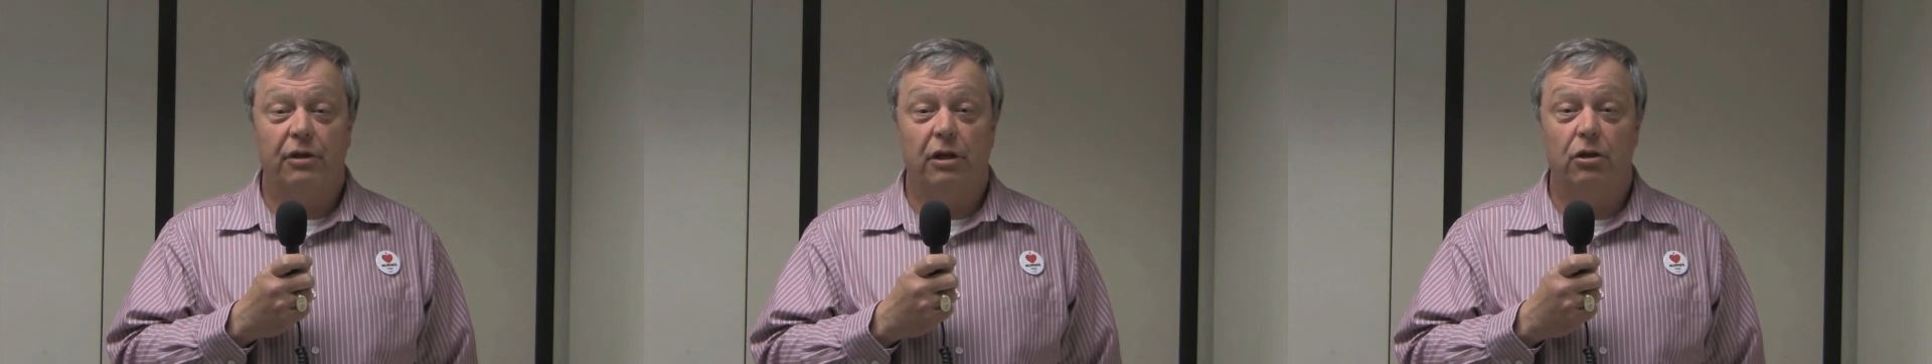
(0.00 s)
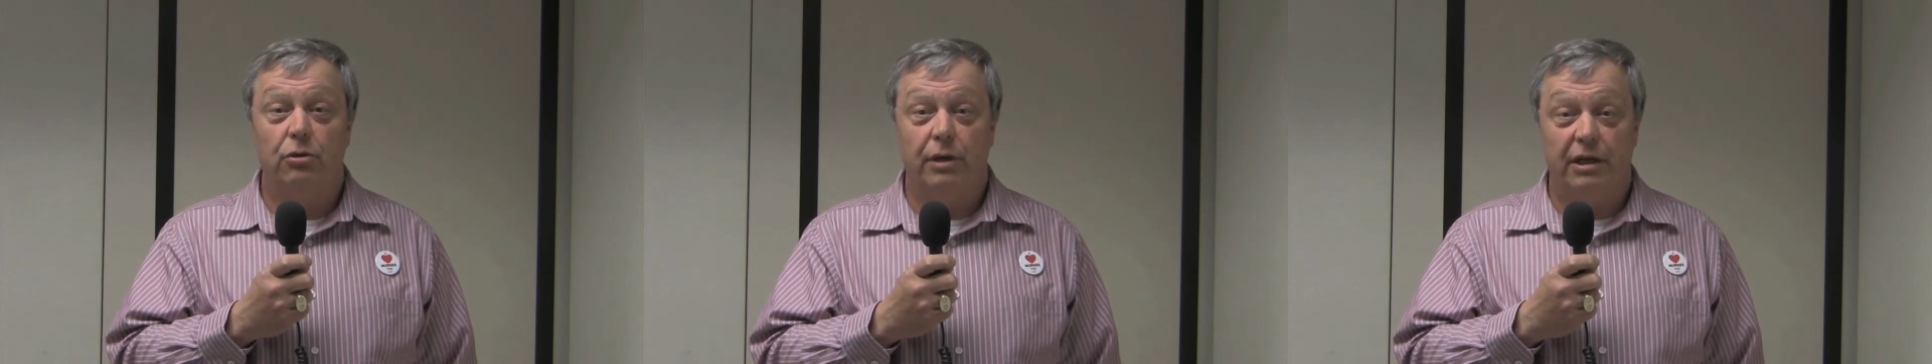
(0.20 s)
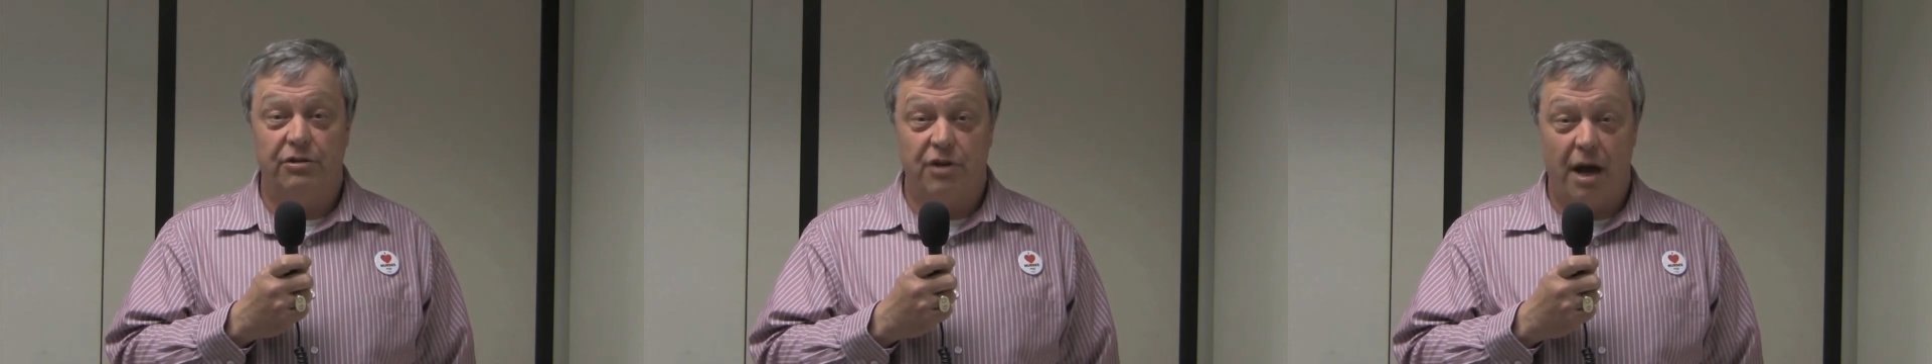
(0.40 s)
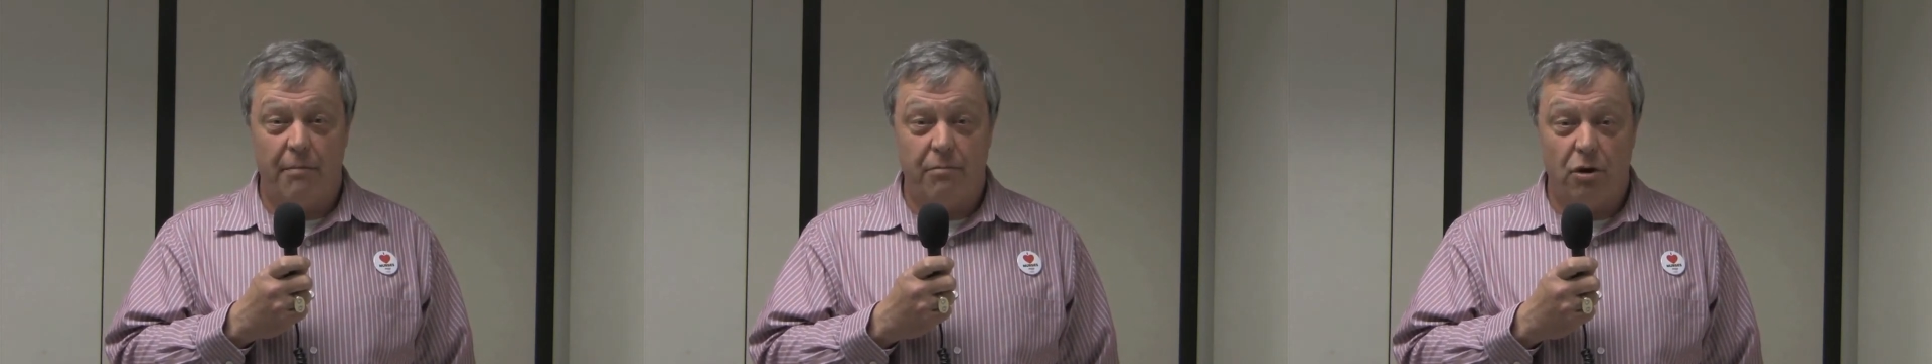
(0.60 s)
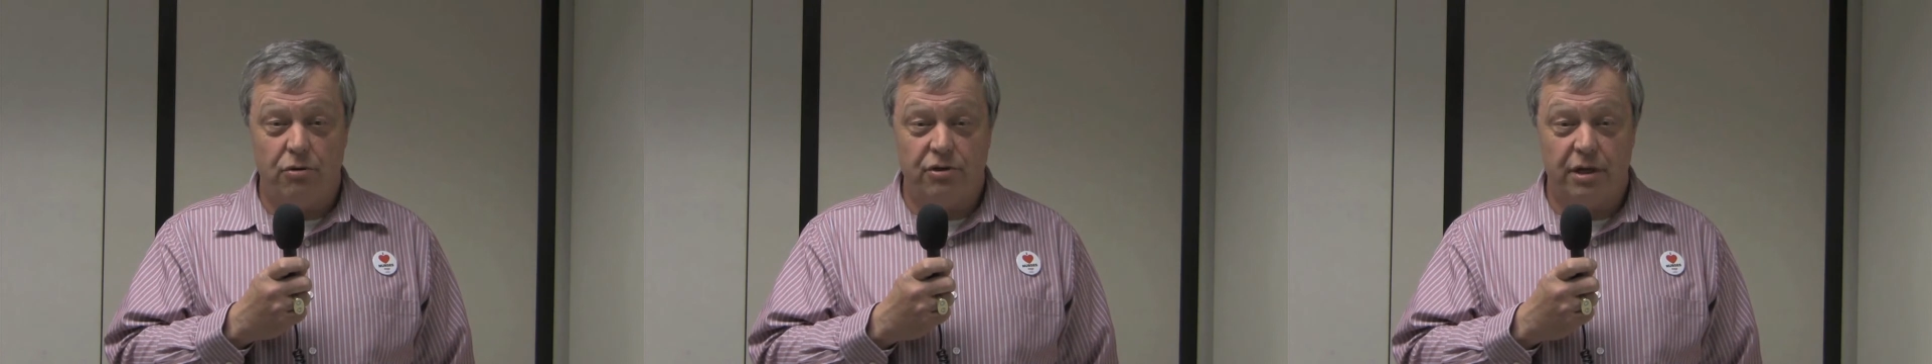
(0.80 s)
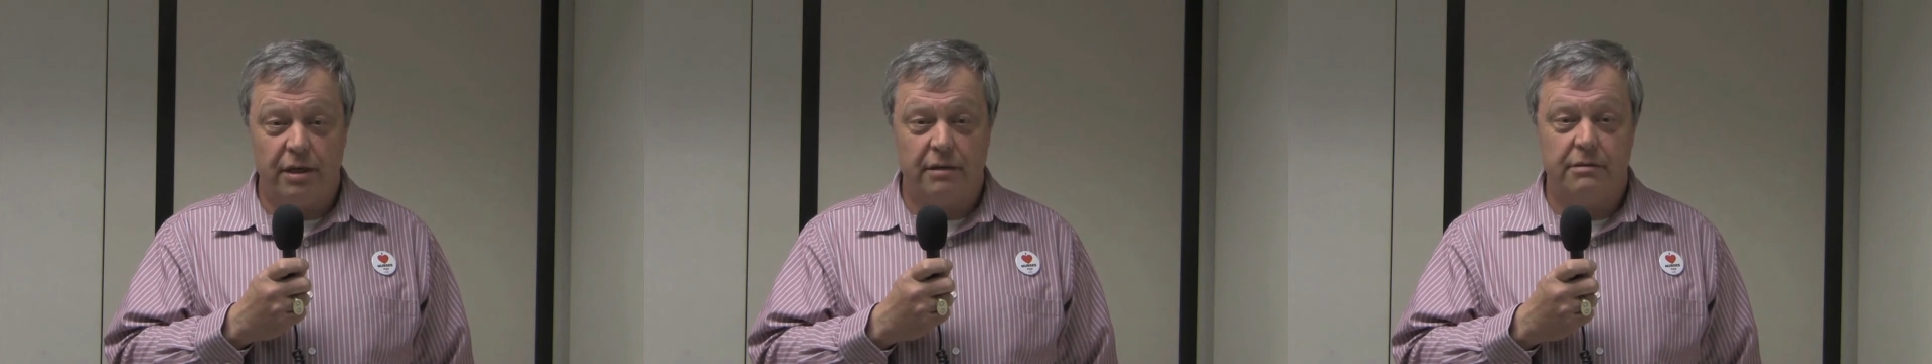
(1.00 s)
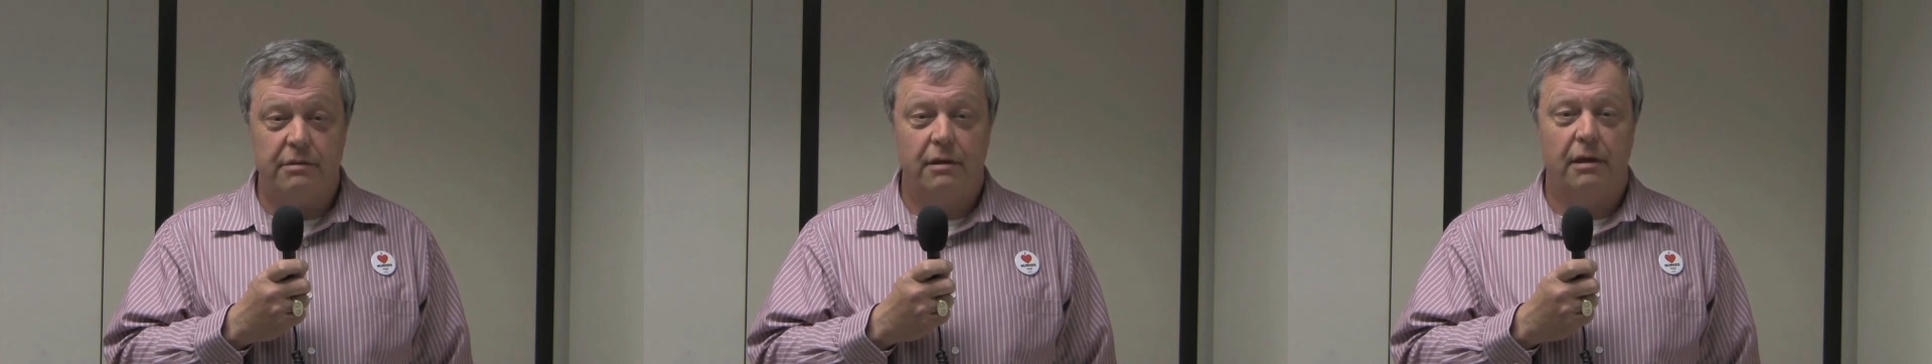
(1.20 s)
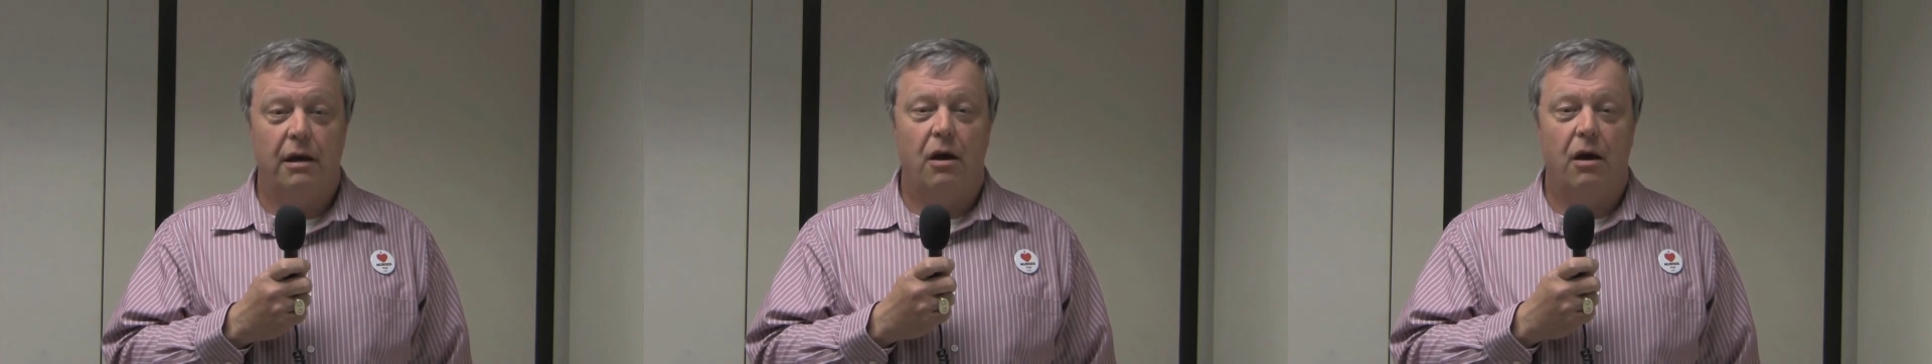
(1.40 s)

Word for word: including job postings,